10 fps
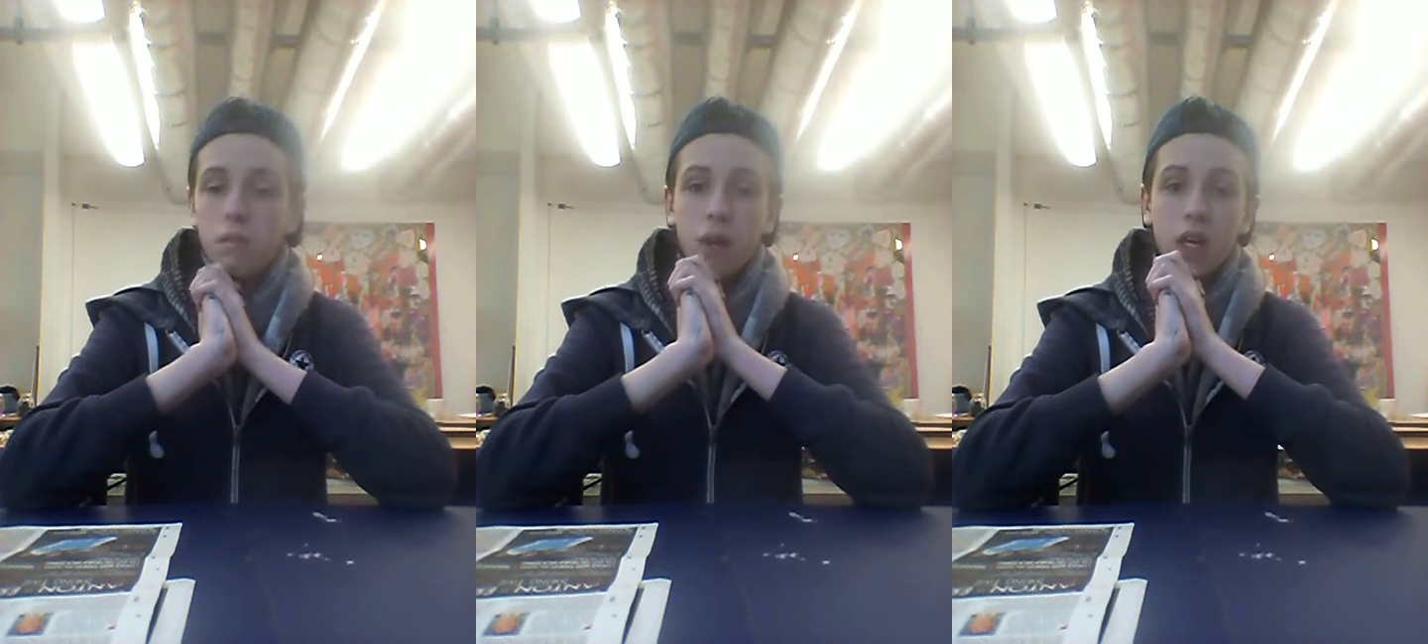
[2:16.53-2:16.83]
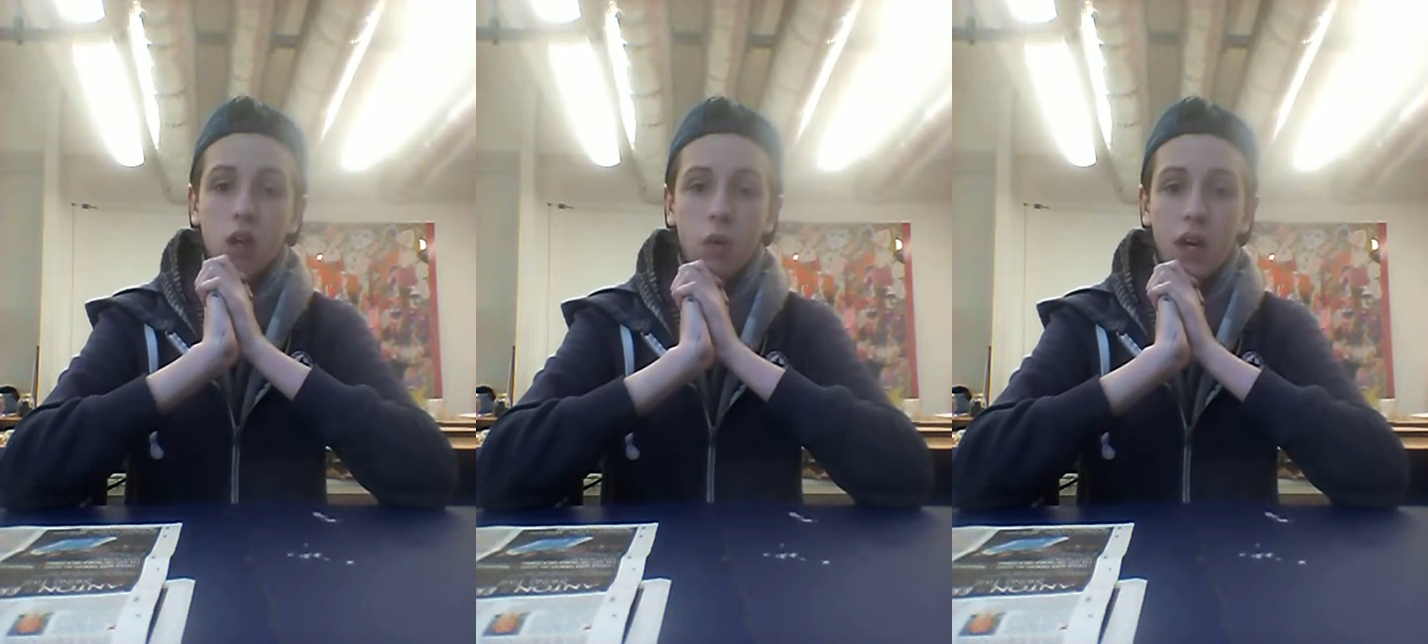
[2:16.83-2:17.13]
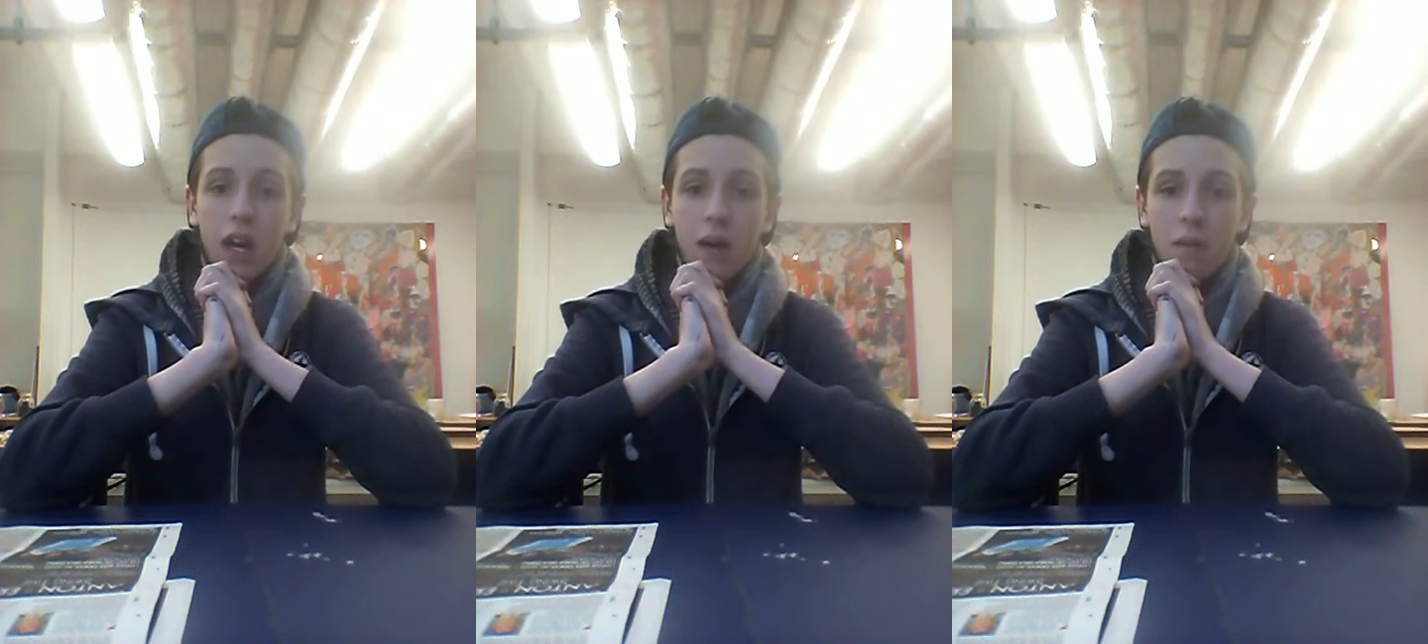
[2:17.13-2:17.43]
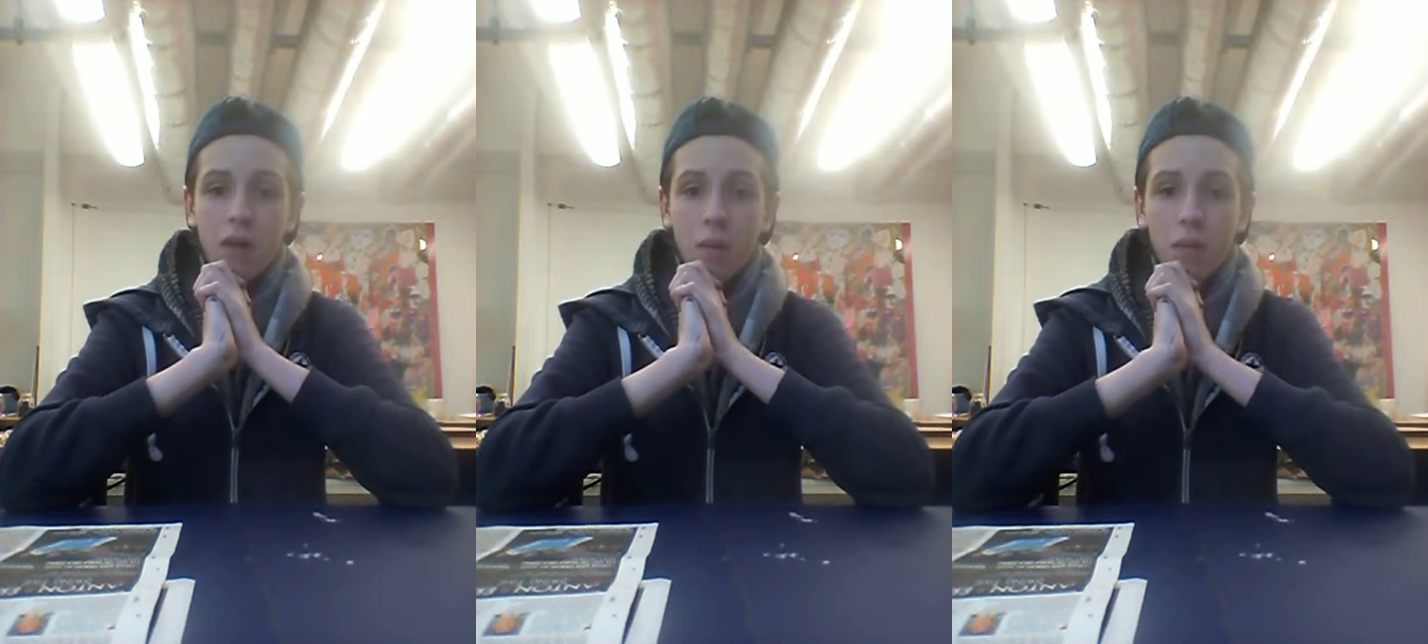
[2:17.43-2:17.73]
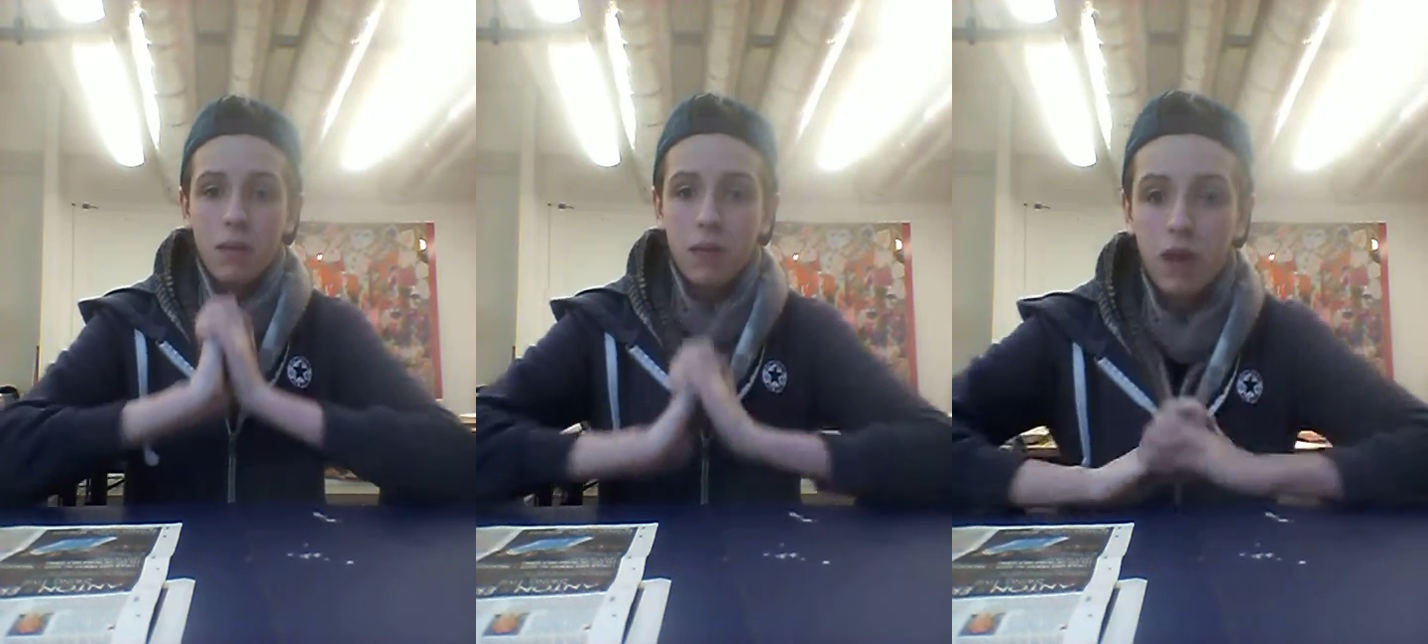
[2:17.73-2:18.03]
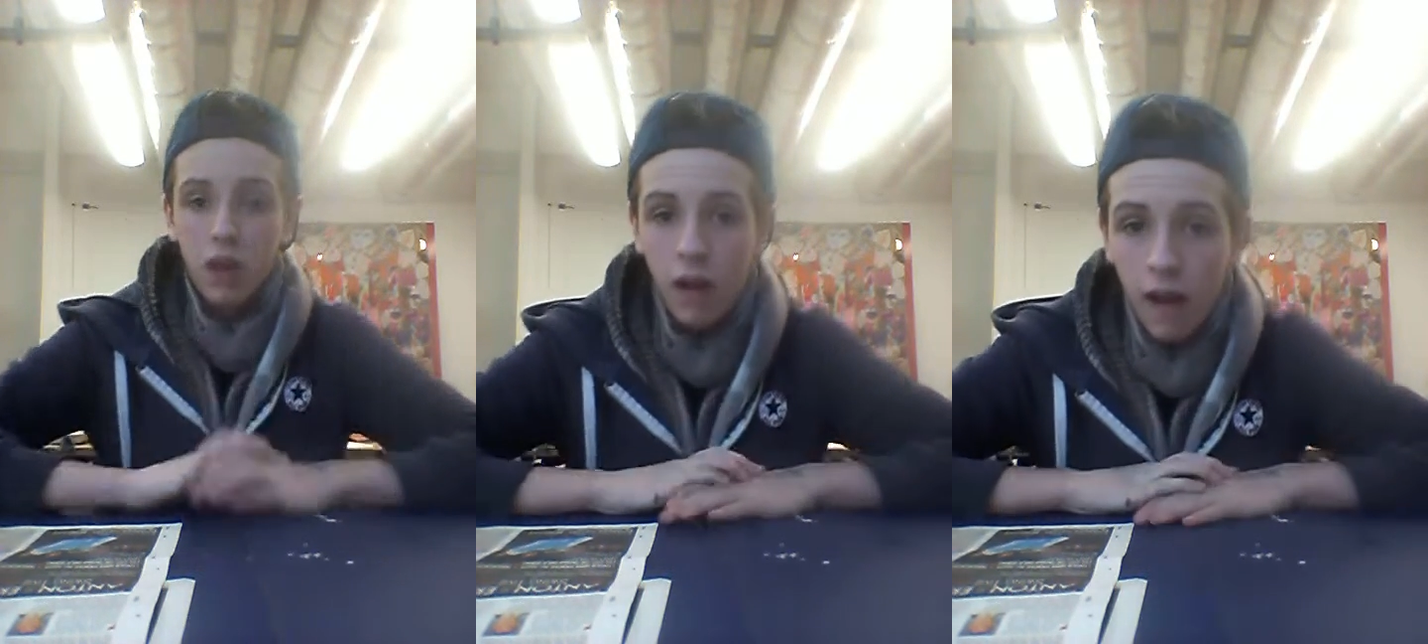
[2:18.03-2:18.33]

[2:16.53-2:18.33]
being who I am around people,